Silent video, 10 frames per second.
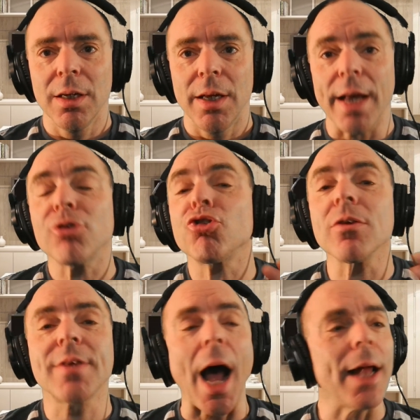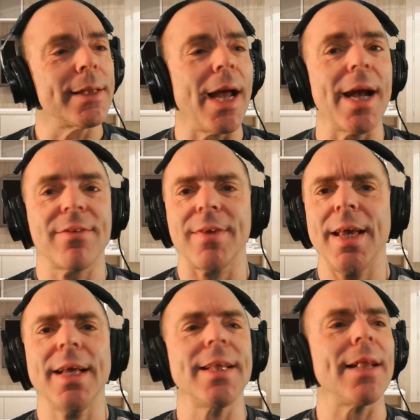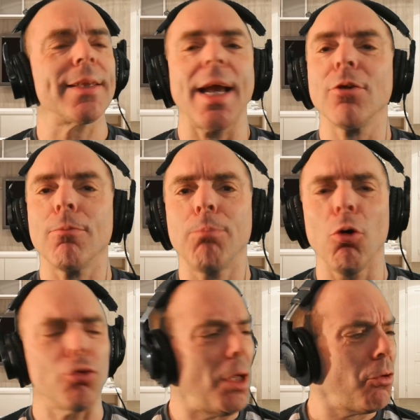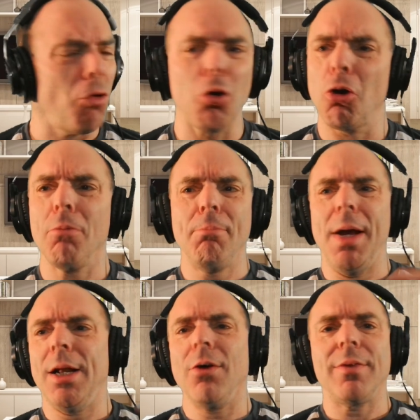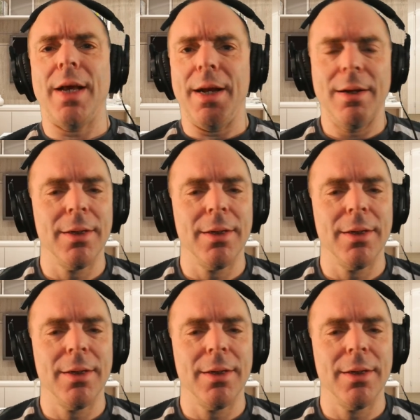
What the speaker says: And she's down there saying that kind of bullshit. There's no good man out there.